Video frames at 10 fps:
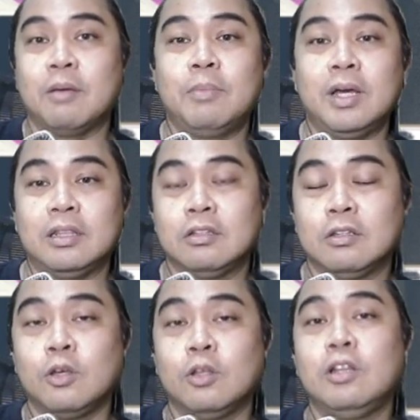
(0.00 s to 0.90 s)
but
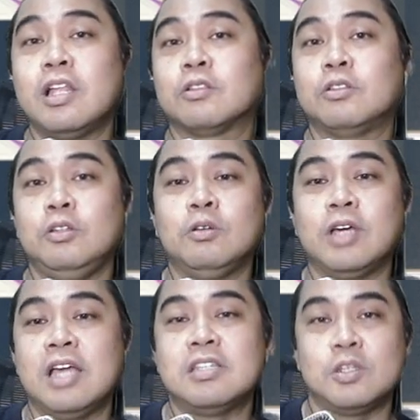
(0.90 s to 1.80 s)
good luck to you
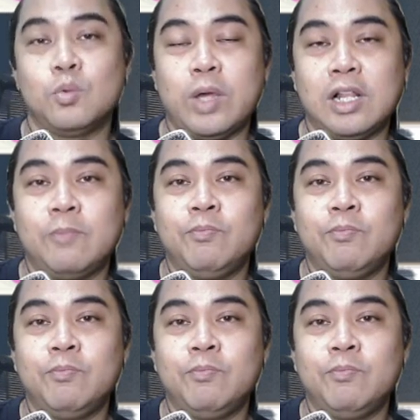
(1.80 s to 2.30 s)
guys as well.